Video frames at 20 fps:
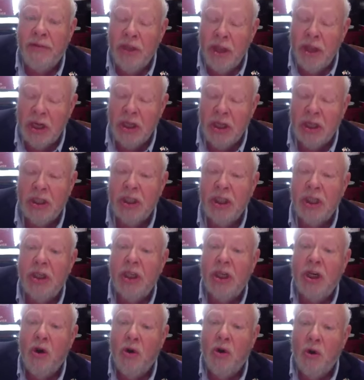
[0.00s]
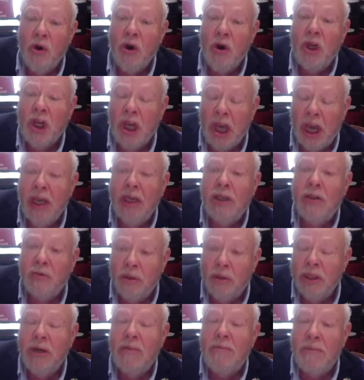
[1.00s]
This court case
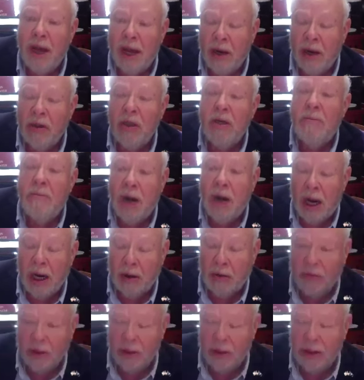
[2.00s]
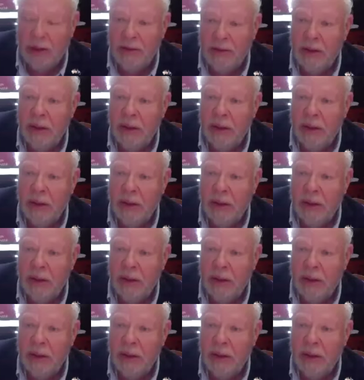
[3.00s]
was about democracy.